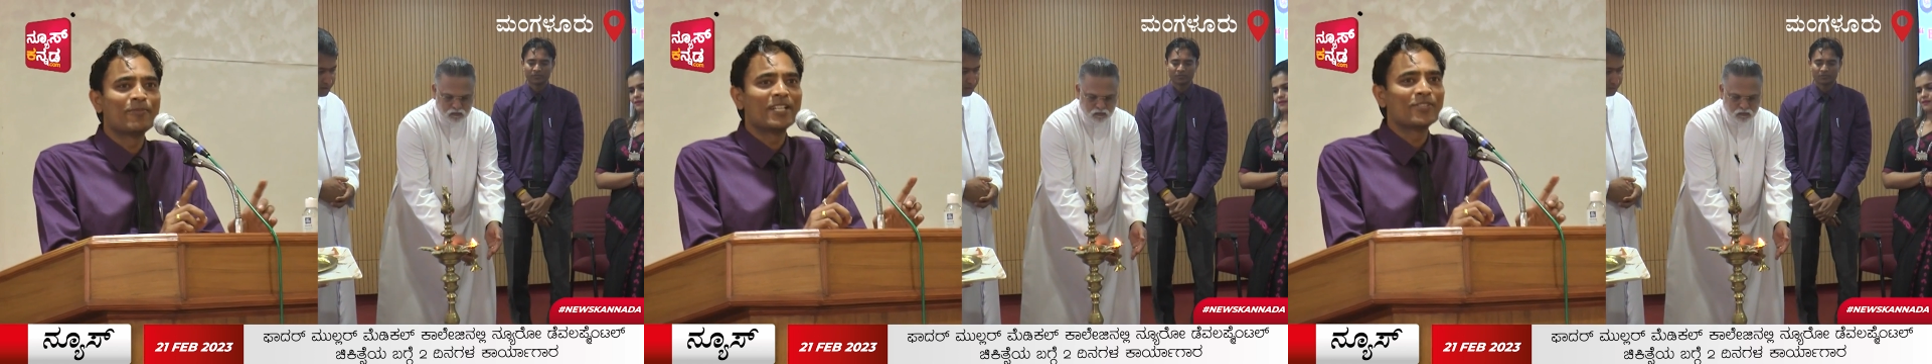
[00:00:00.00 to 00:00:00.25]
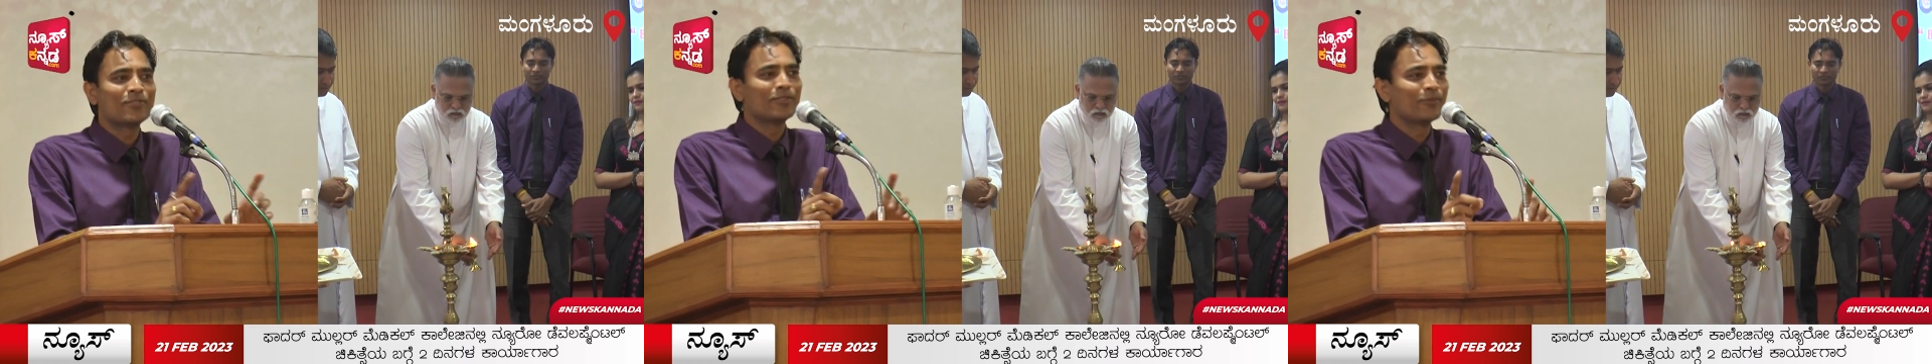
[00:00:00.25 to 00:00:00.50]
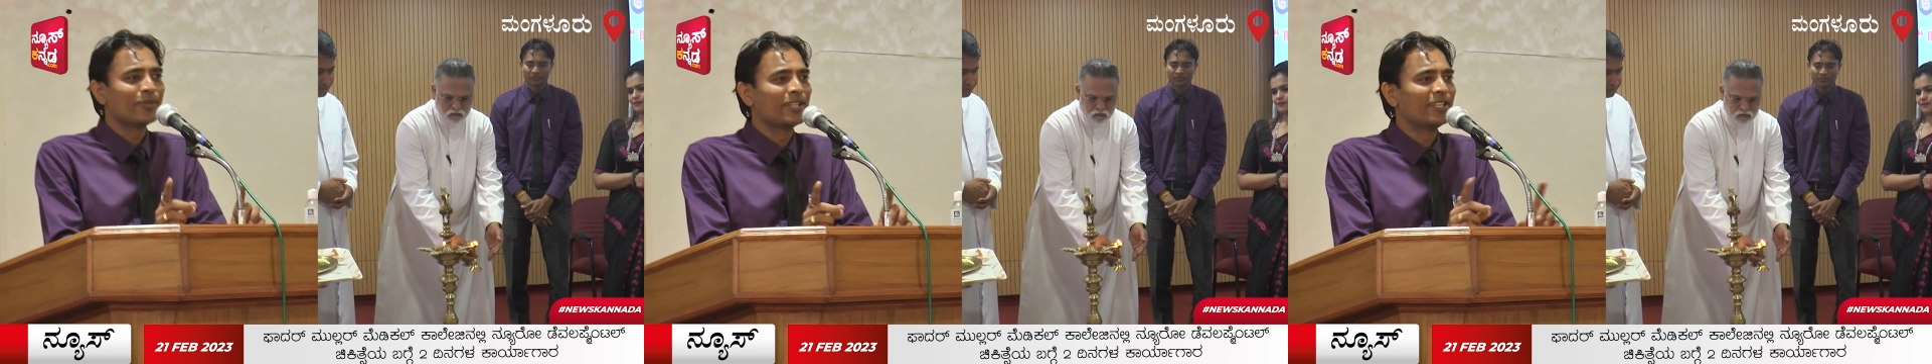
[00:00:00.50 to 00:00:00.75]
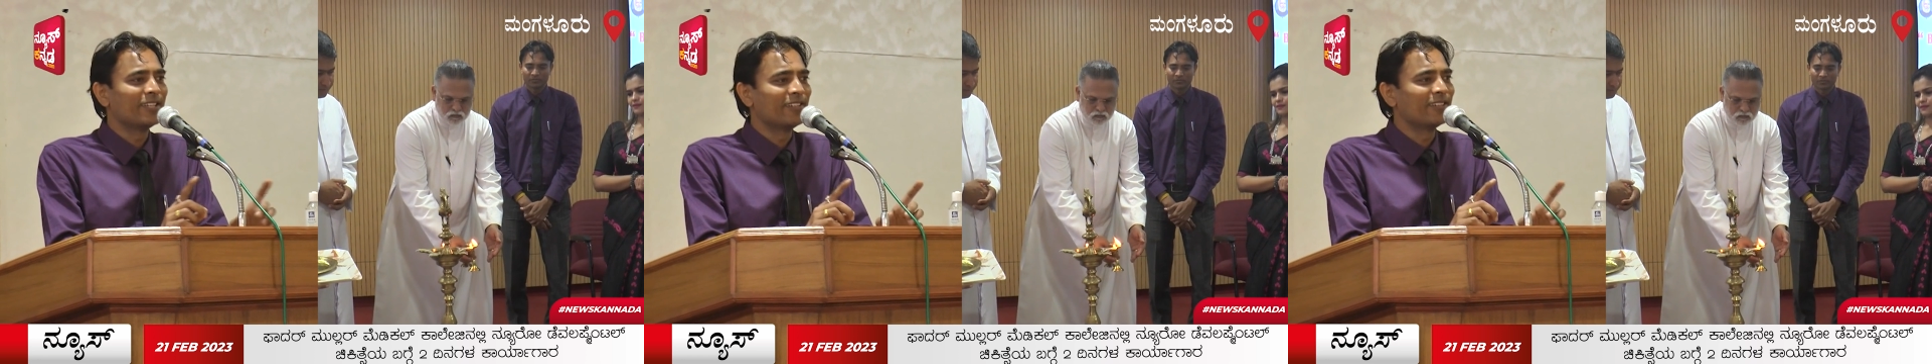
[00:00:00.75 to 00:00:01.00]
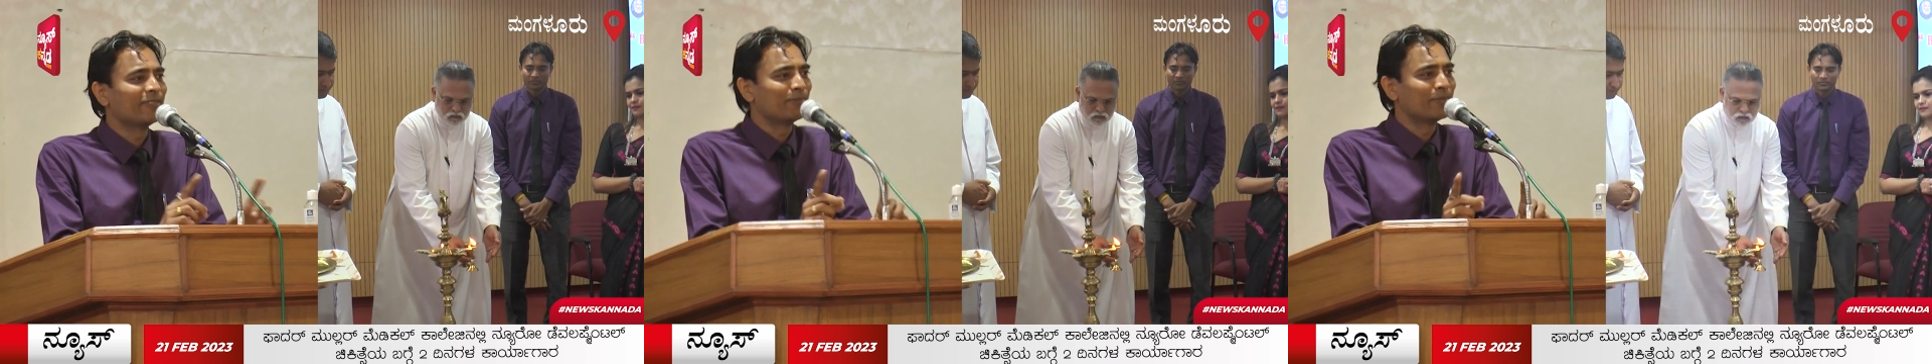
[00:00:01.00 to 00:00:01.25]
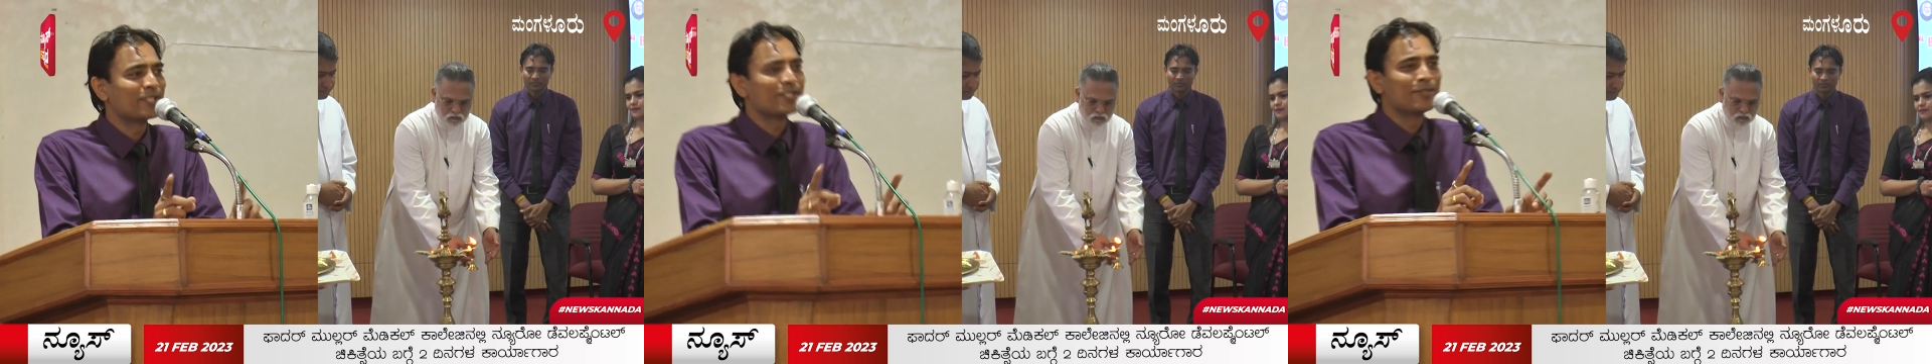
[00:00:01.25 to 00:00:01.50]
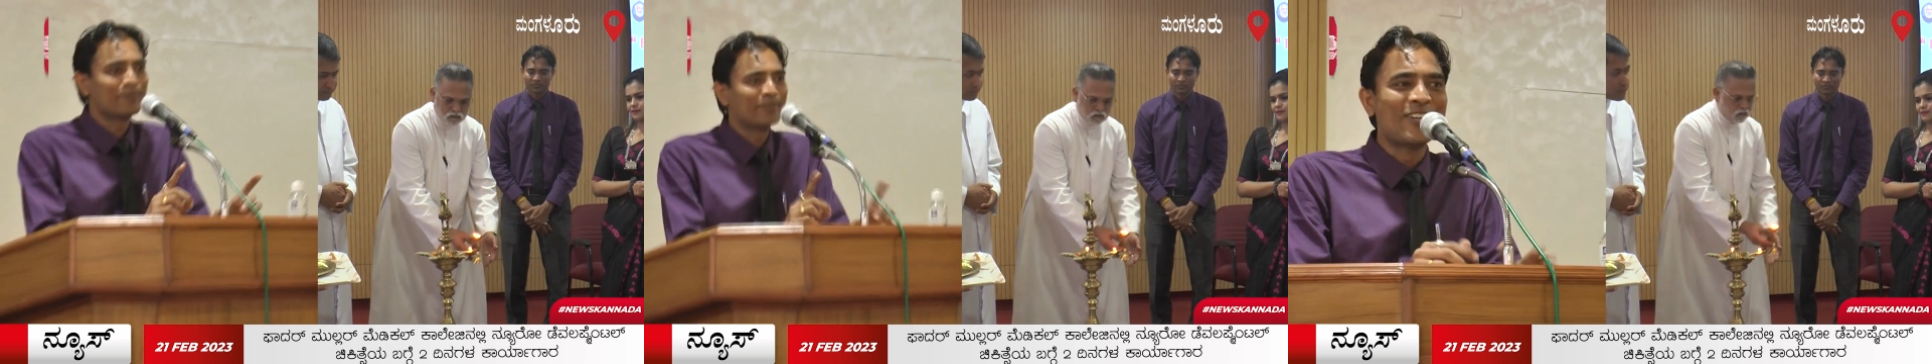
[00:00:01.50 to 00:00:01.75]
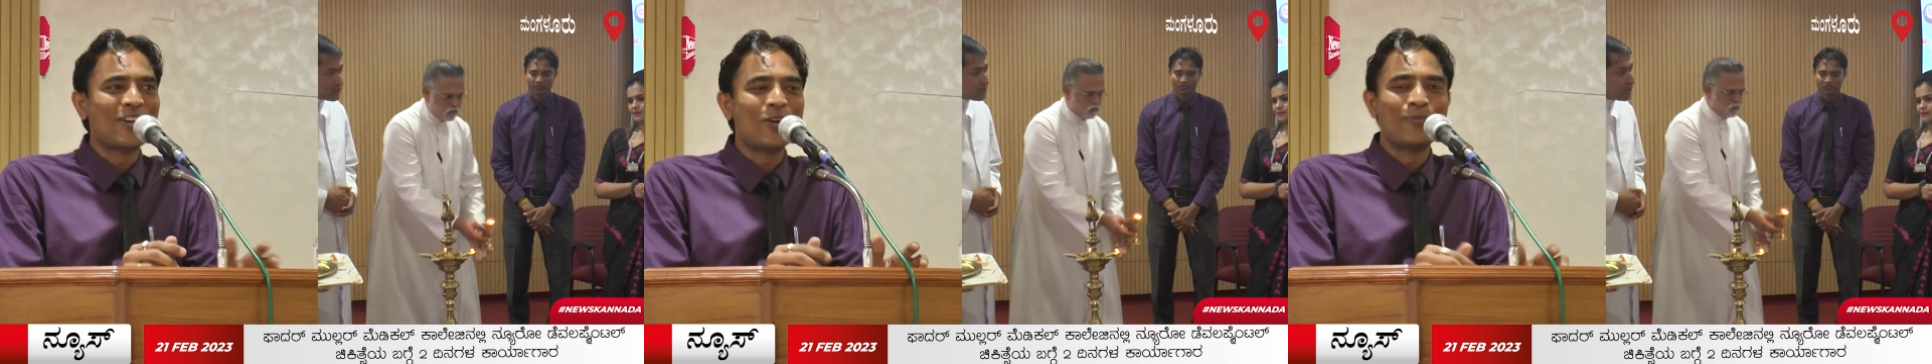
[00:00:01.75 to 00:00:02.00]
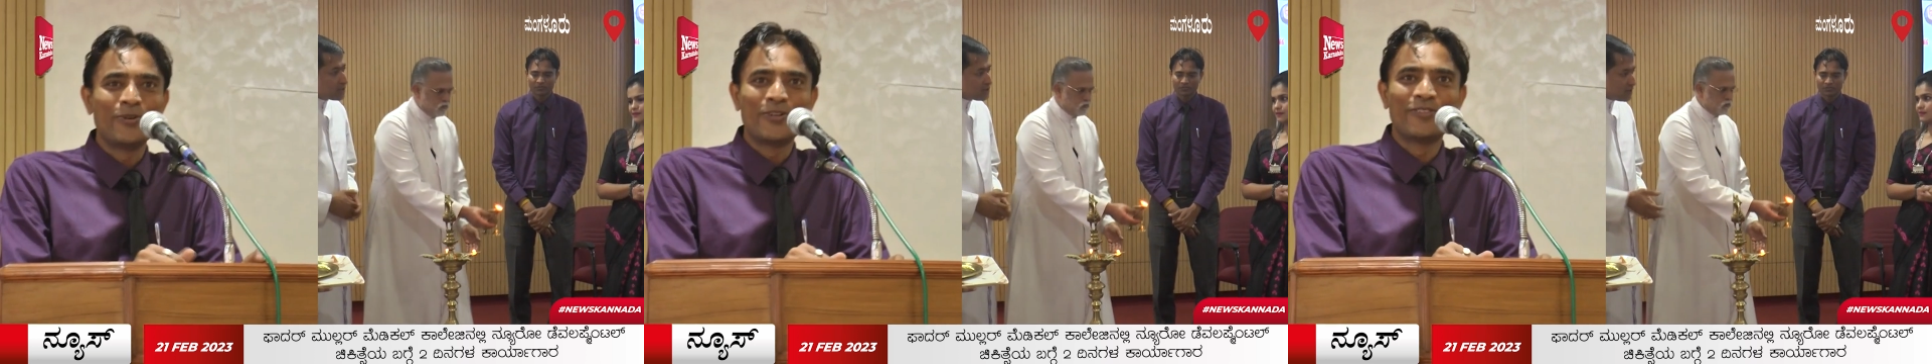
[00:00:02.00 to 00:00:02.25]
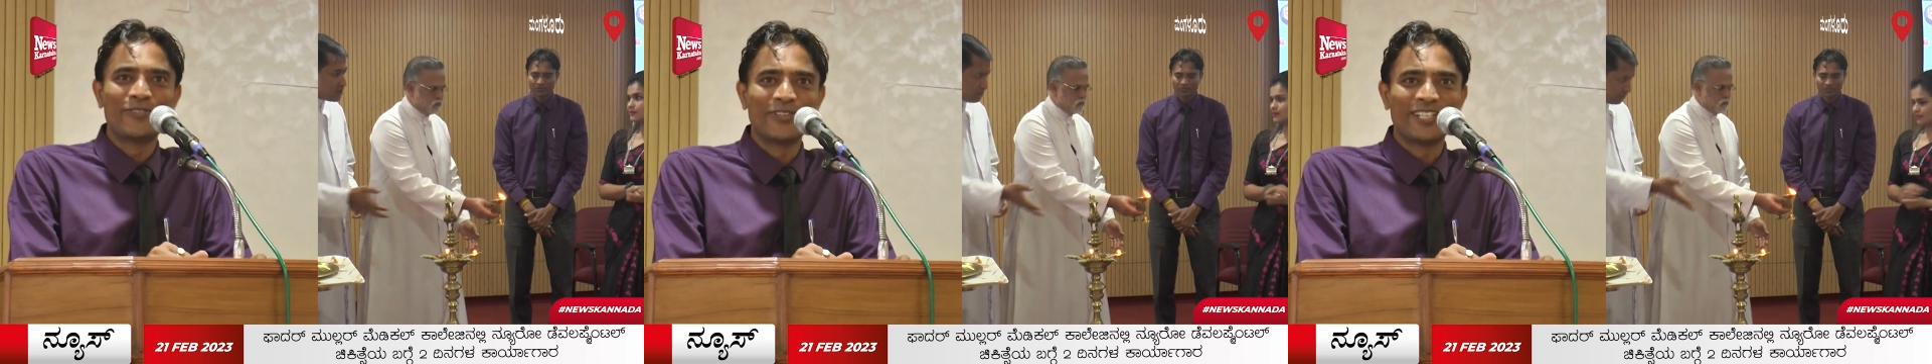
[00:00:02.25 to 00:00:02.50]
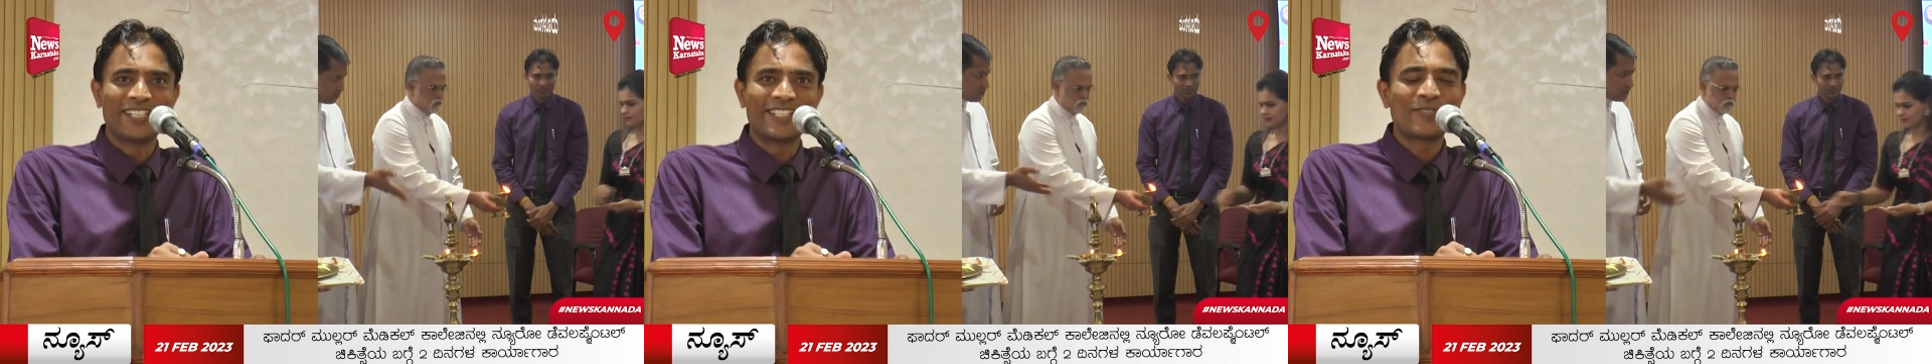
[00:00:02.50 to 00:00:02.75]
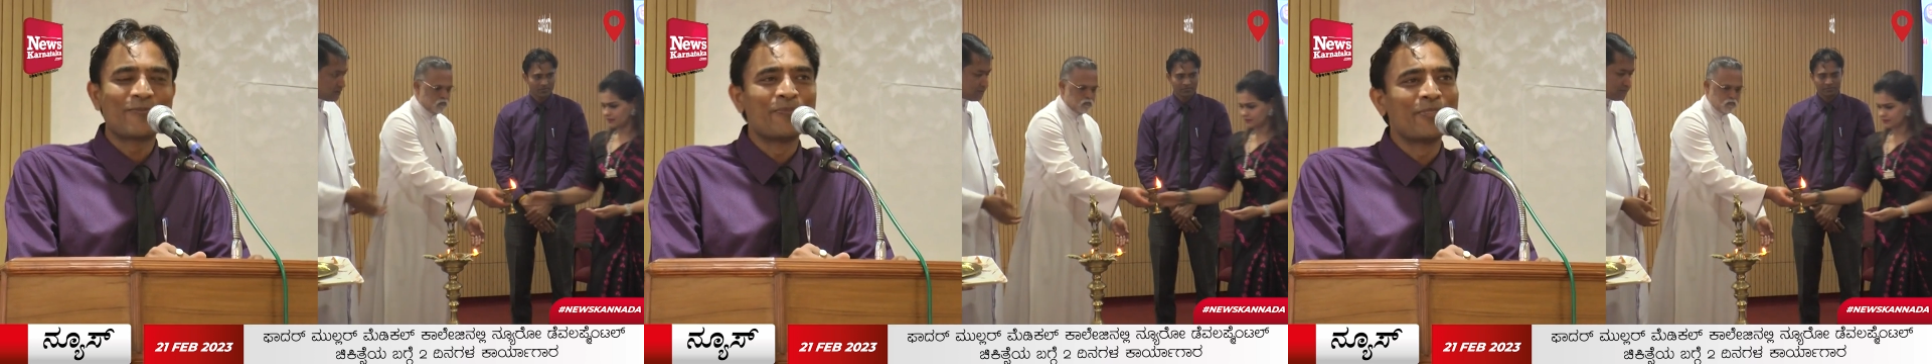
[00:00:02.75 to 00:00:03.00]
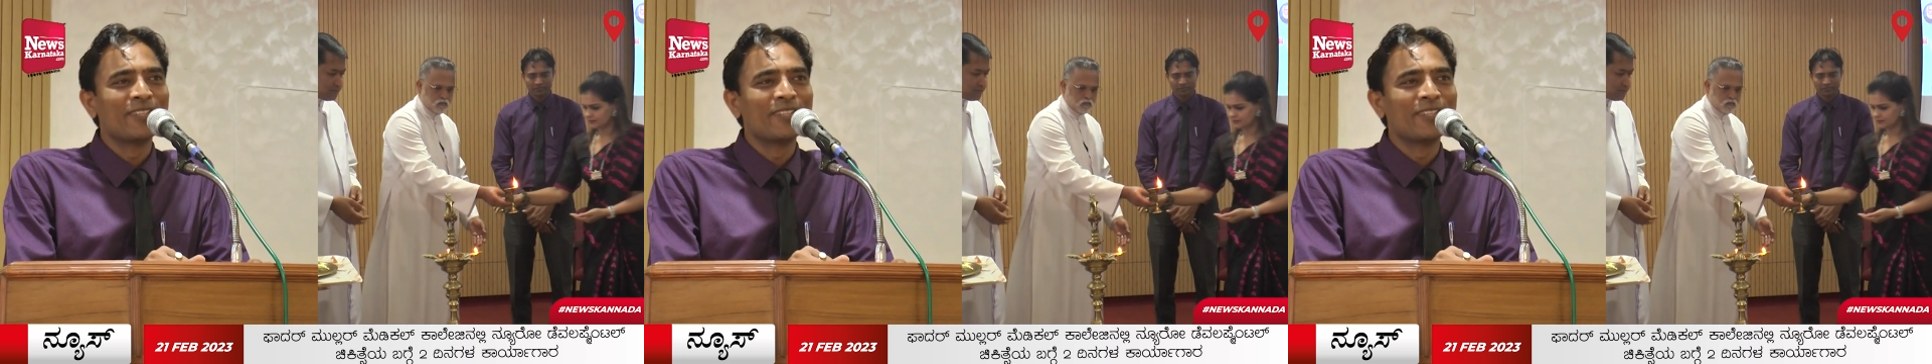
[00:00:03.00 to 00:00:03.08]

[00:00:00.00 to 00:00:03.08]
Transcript: pass on with the bus number how beautiful it is.